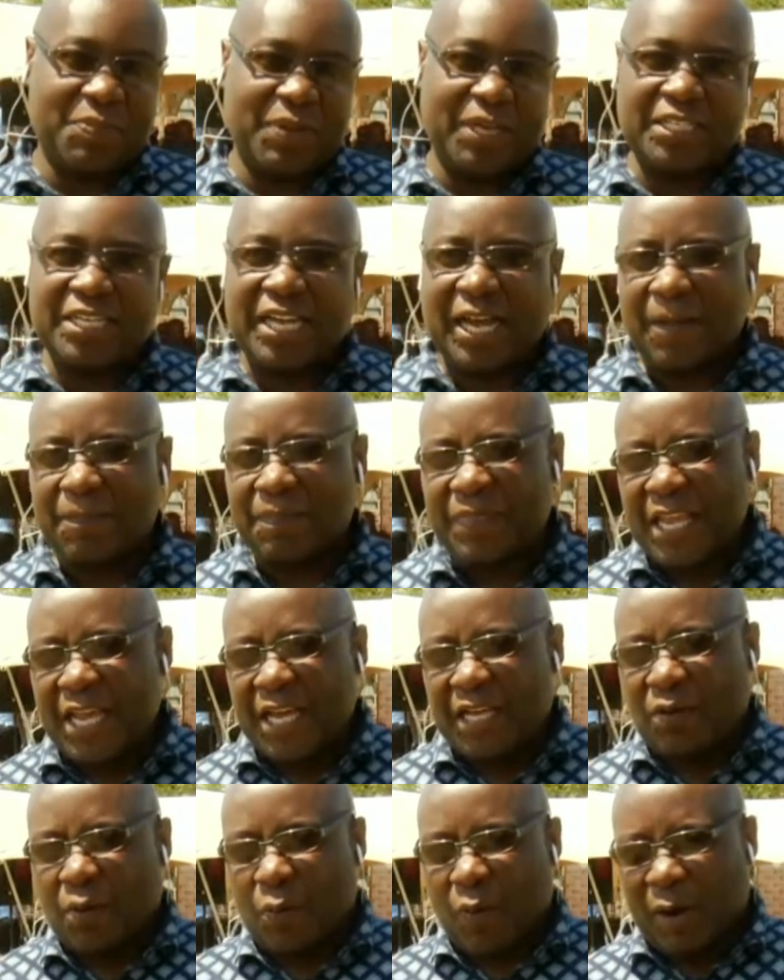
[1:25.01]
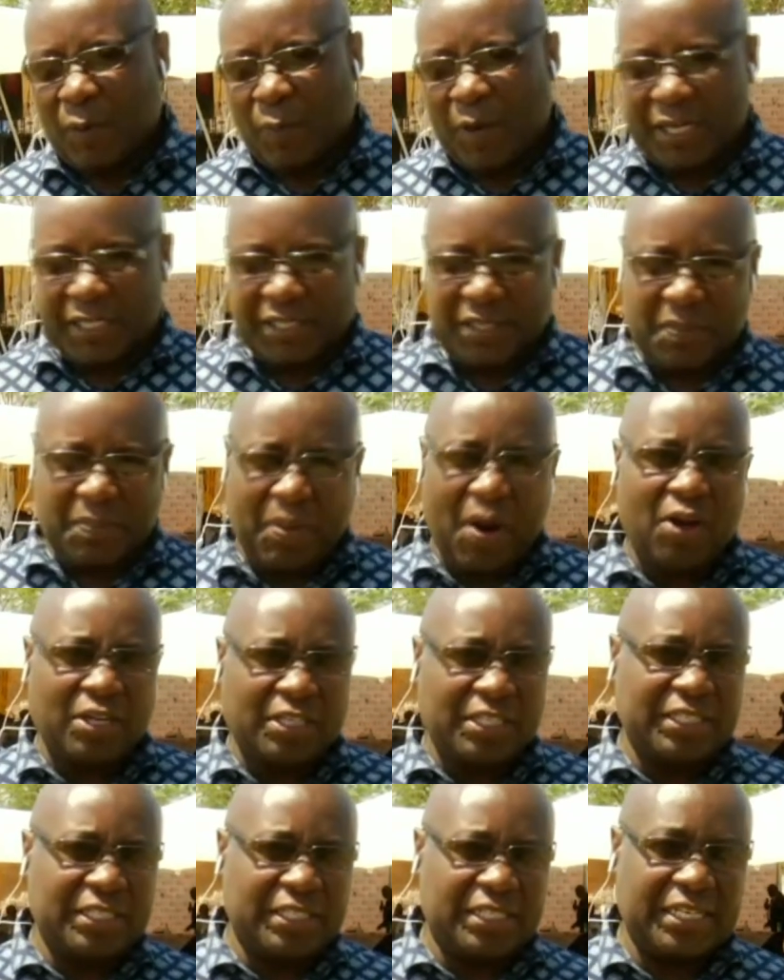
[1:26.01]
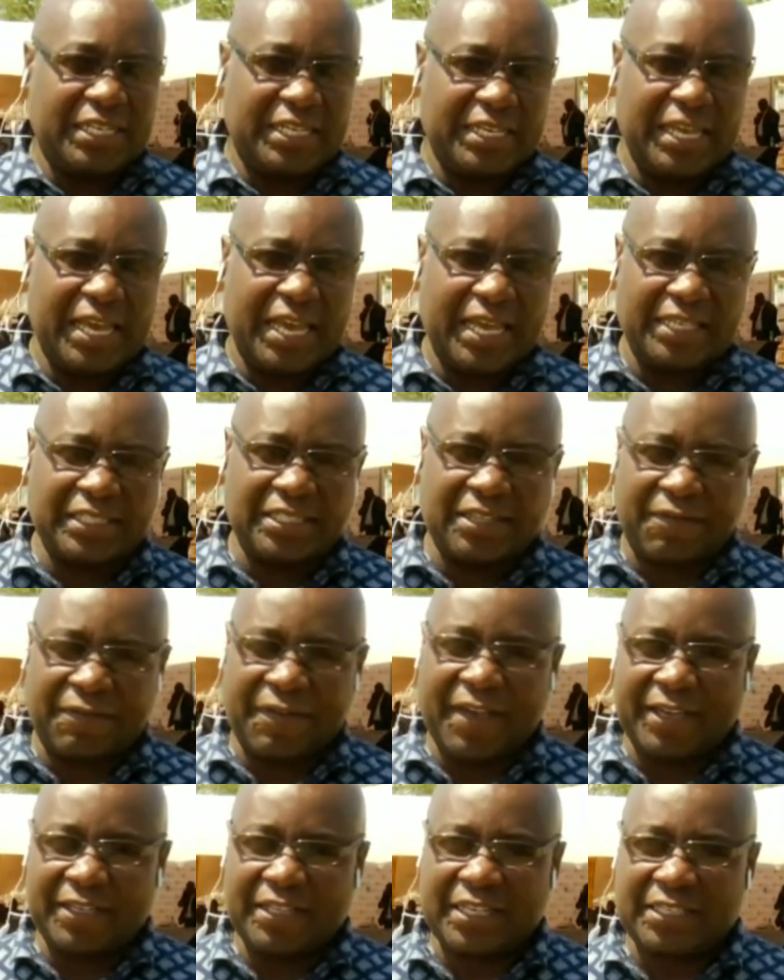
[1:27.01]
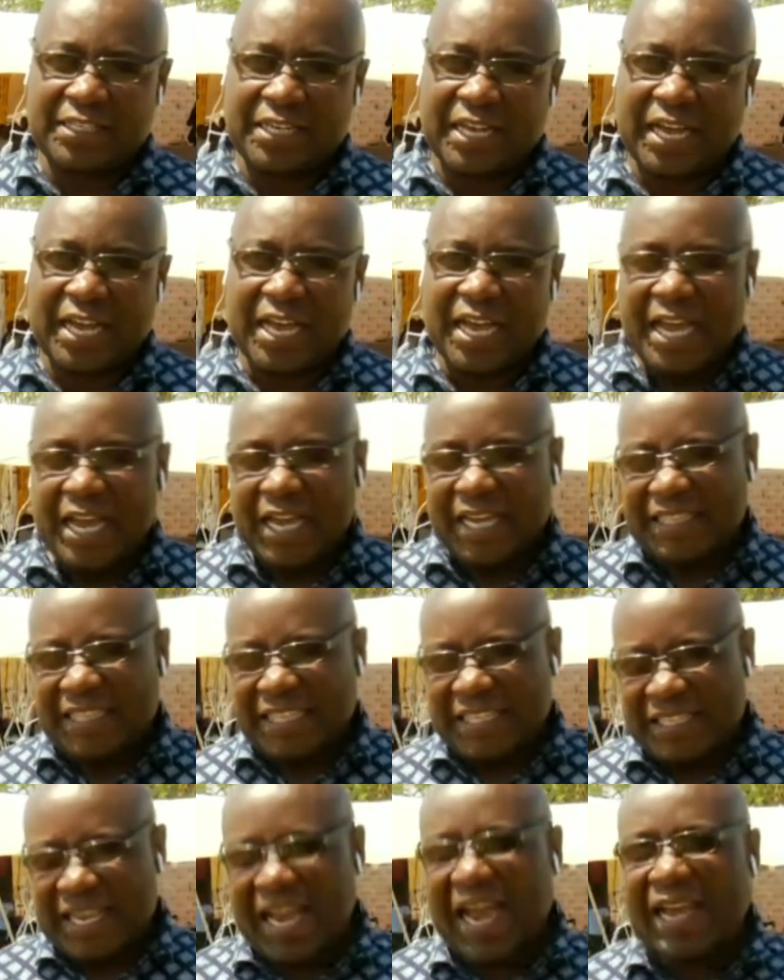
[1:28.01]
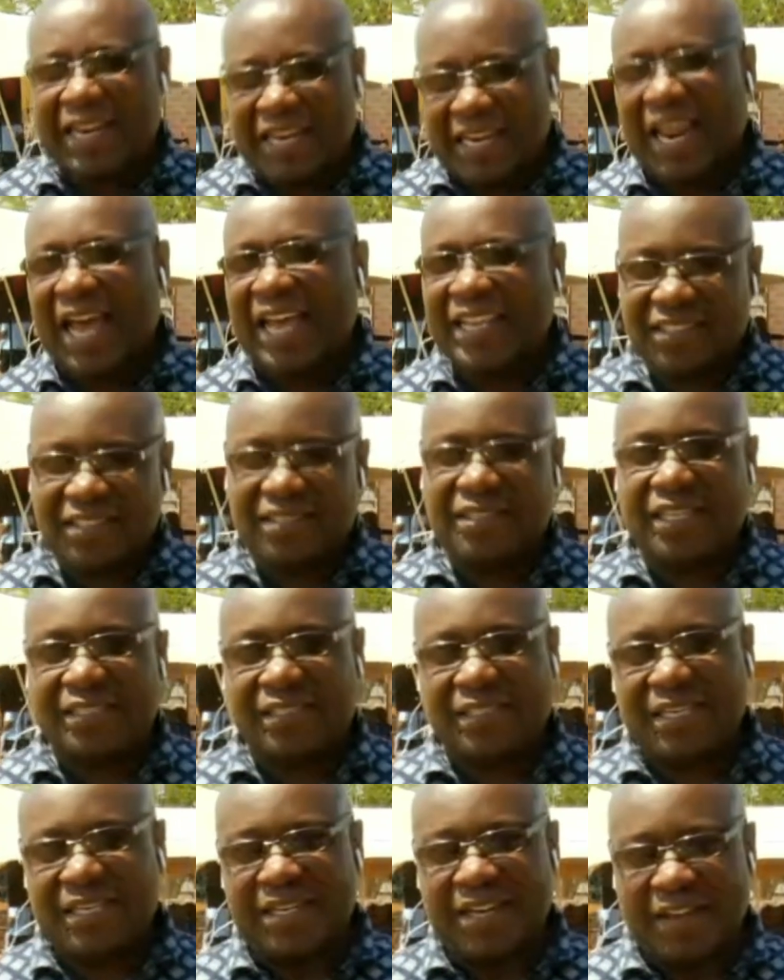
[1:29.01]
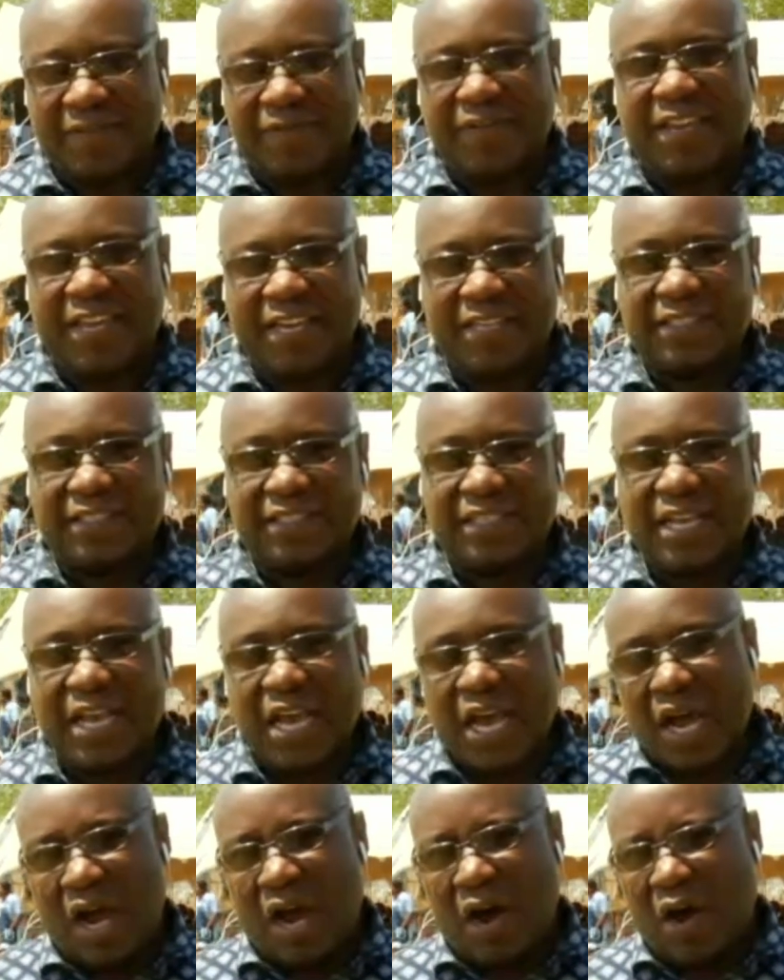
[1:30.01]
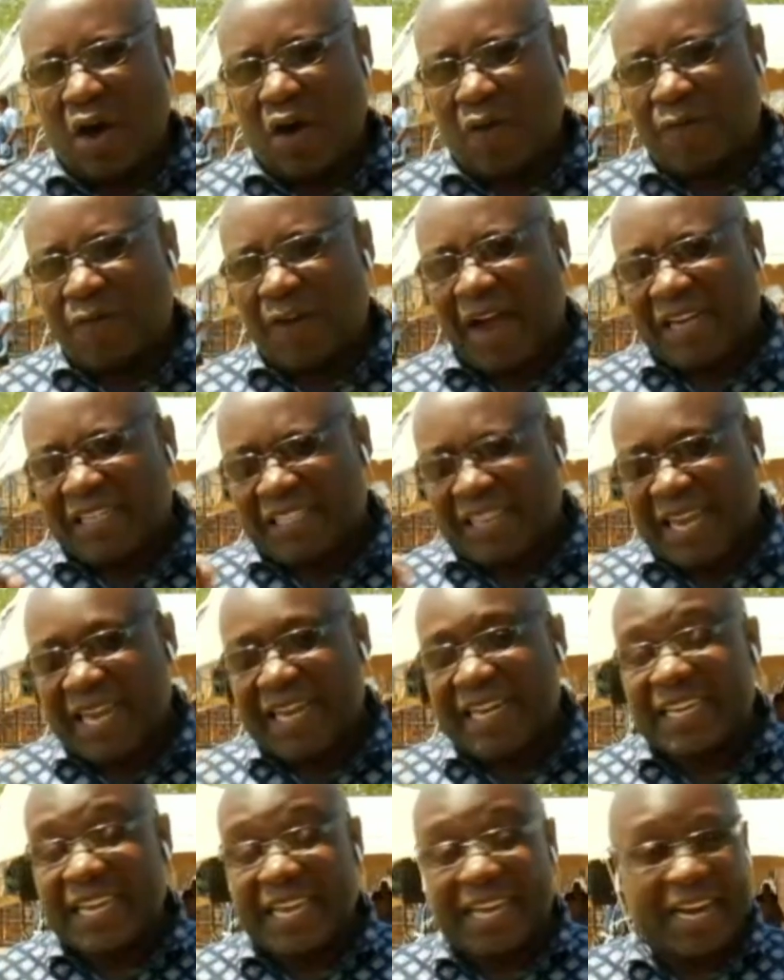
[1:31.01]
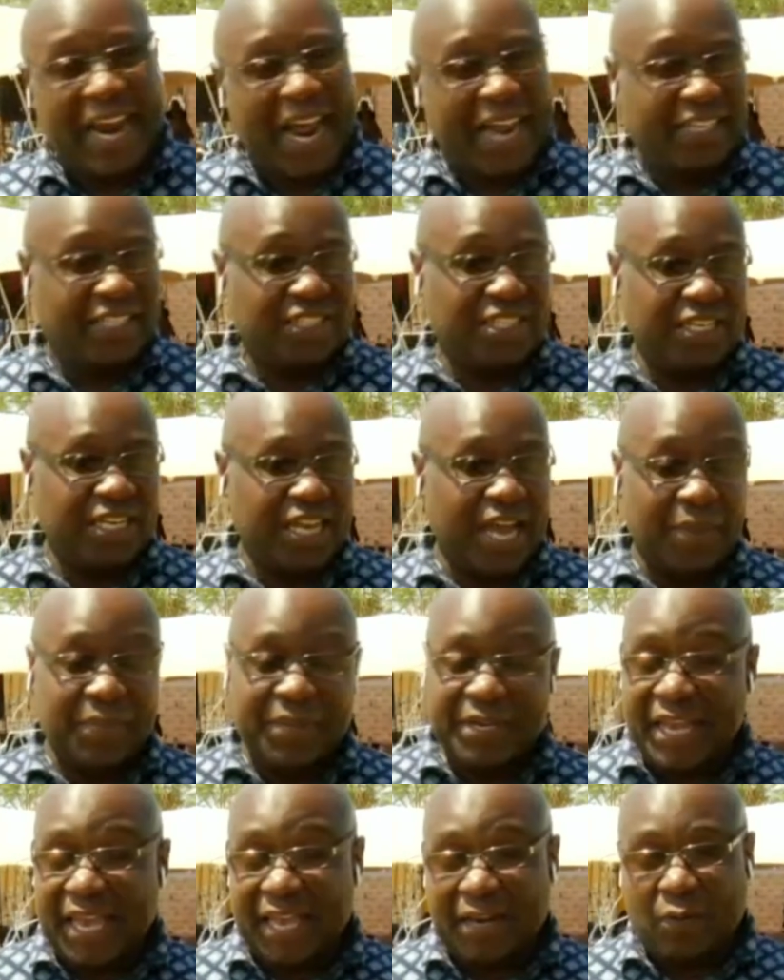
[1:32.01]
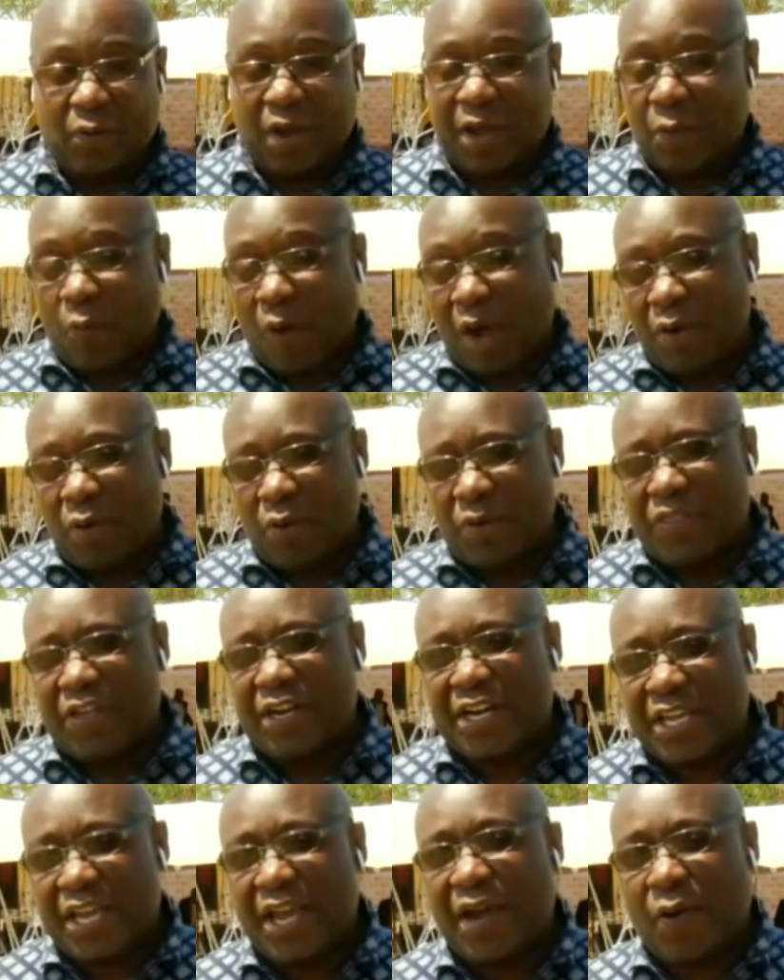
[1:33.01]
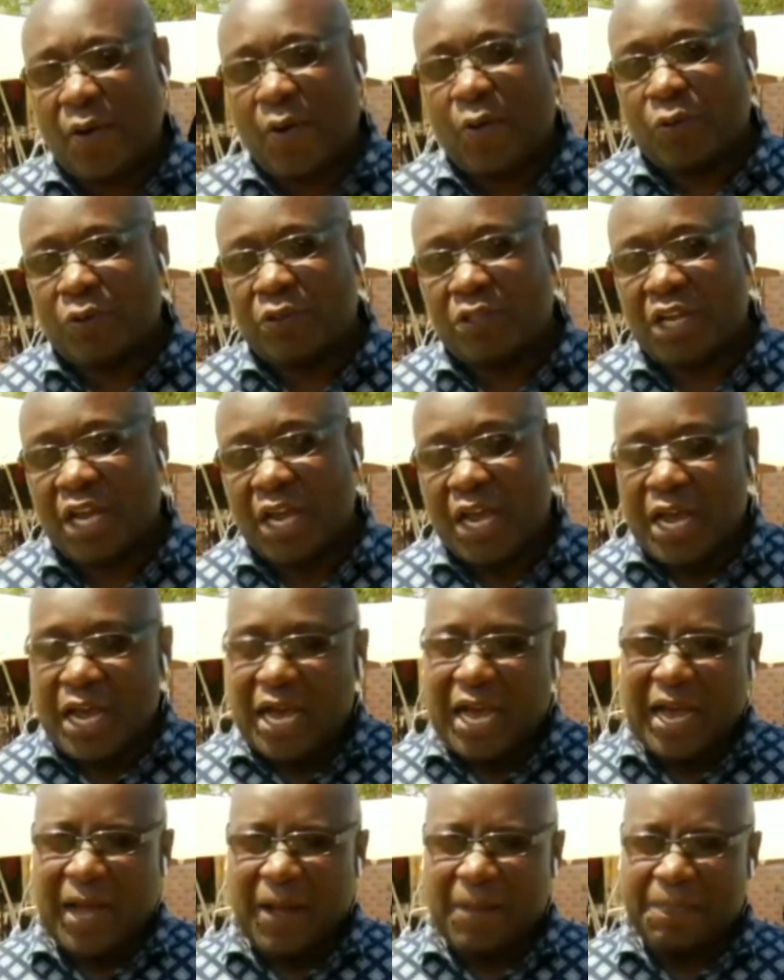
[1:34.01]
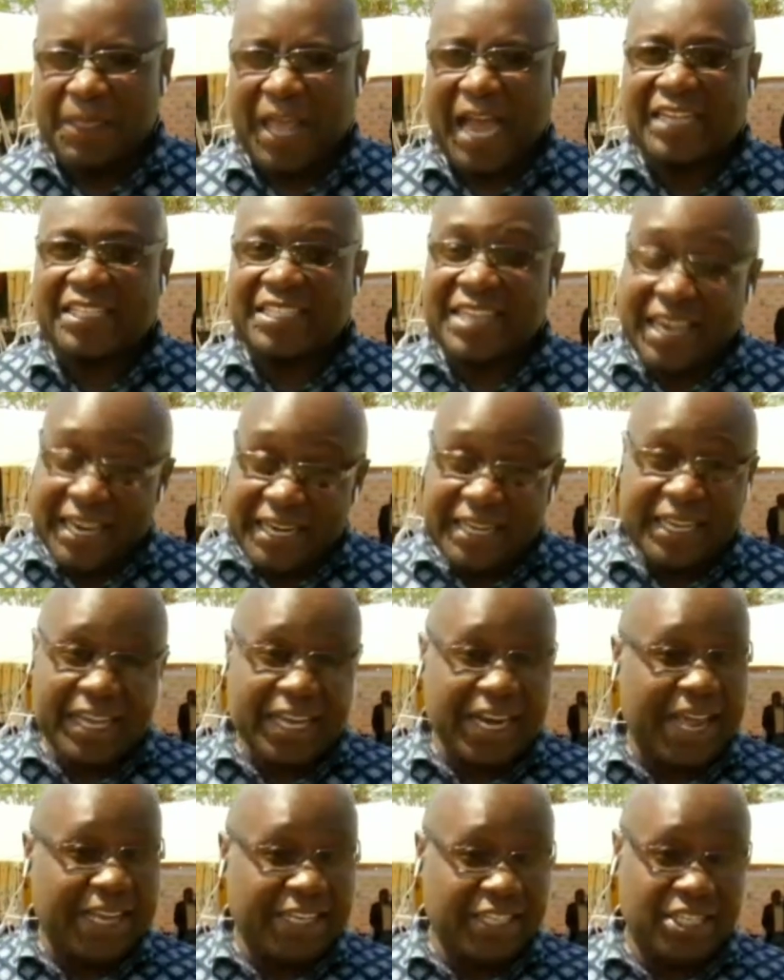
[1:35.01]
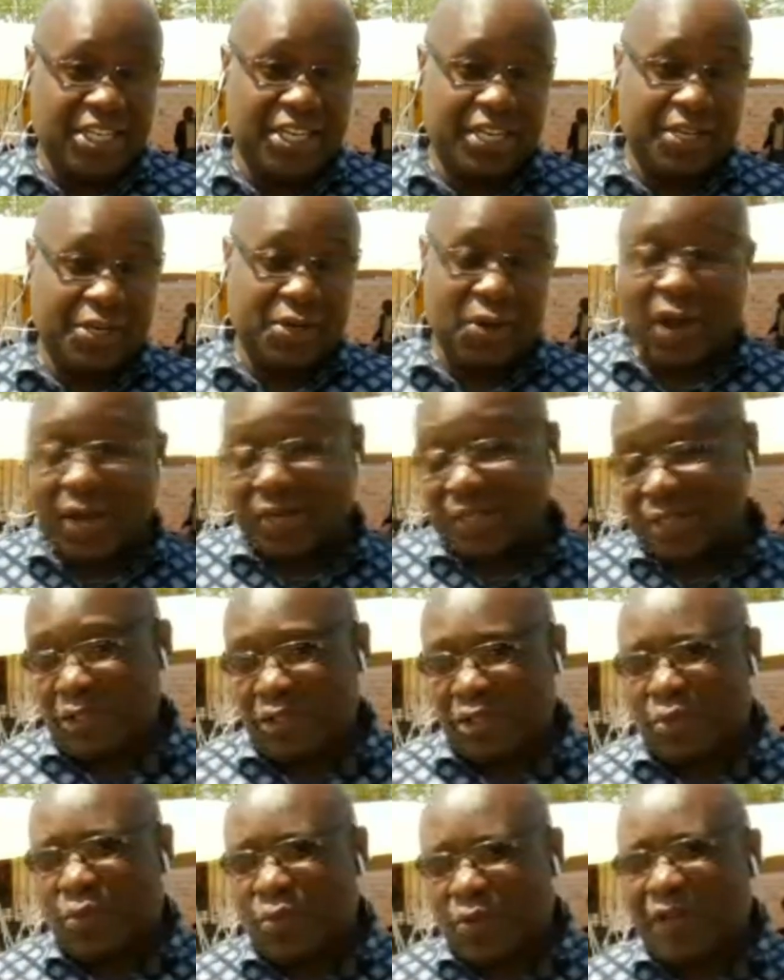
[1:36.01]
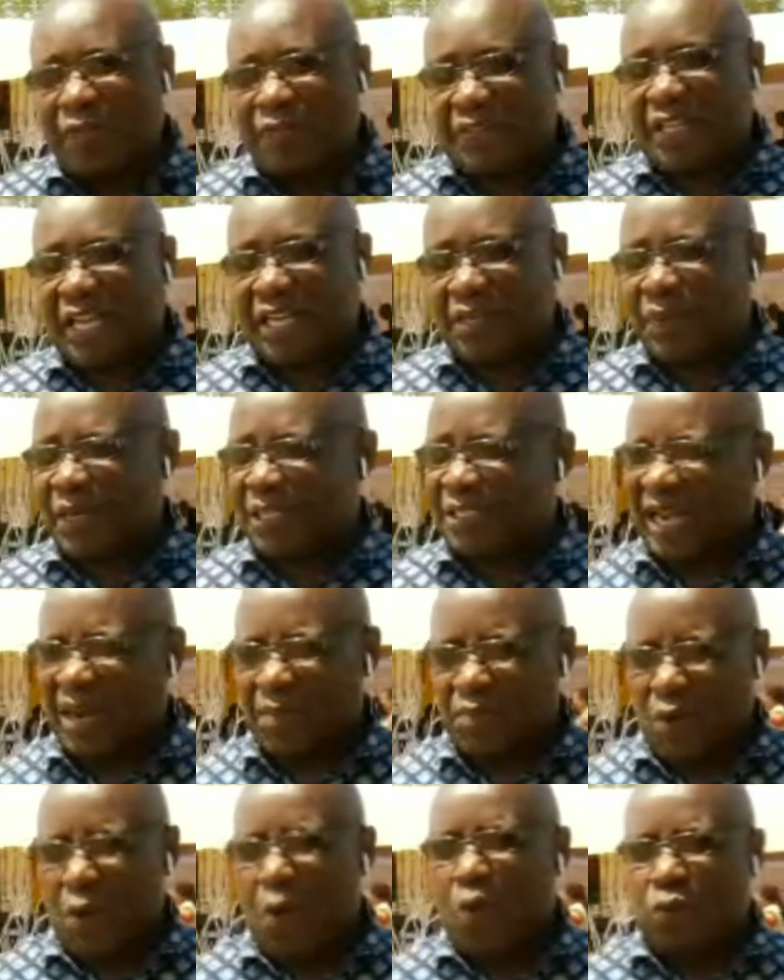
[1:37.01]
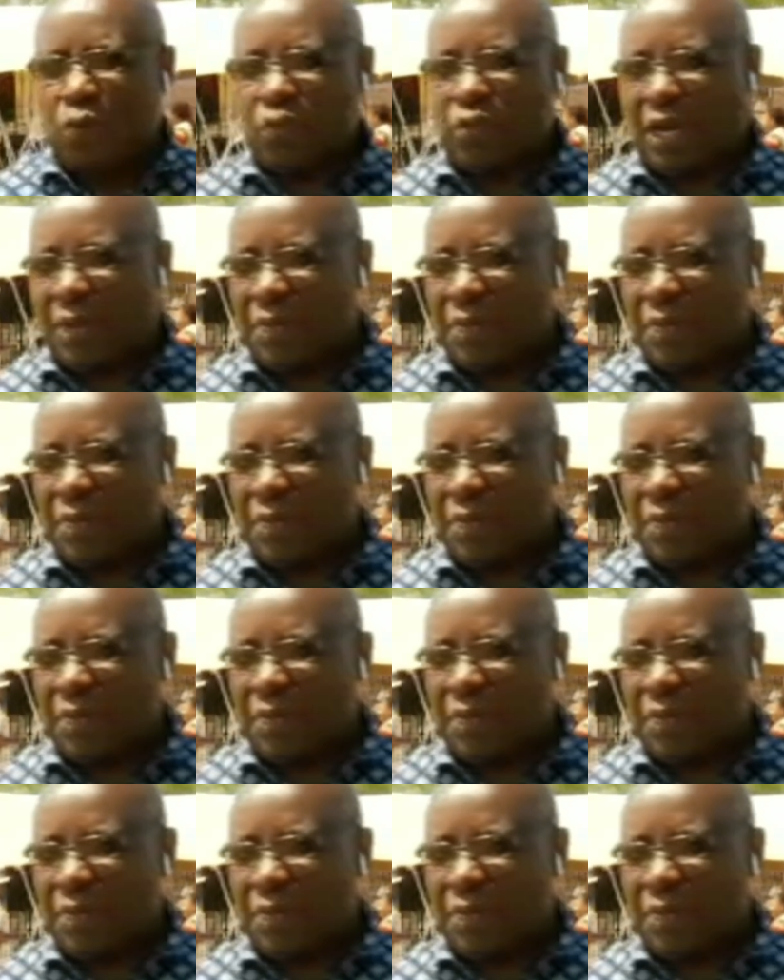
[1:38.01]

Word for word: But um, what is important here is the fact that uh, this highlights the significance uh, of attaining an I D. I mean, a one hundred three year old um, attaining an I D. You know, she, she could have said, "But I'm old.